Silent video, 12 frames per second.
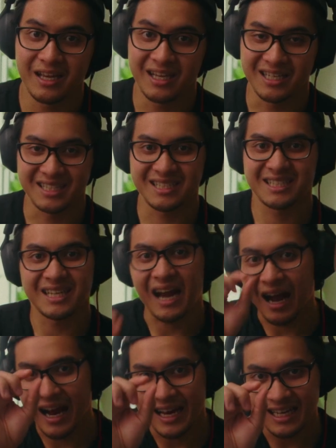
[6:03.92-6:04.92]
is
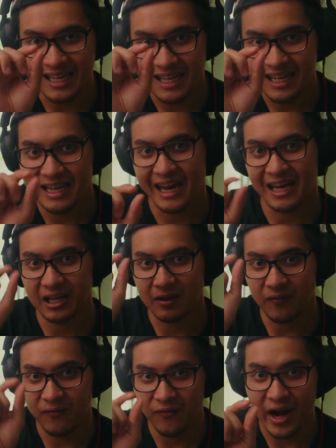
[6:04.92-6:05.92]
tiny and
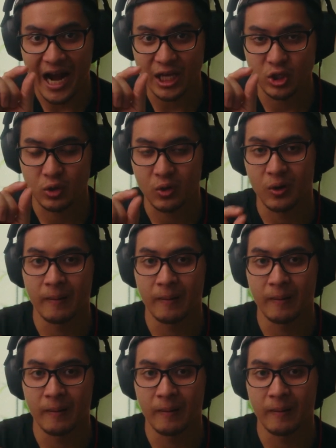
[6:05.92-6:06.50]
fragile.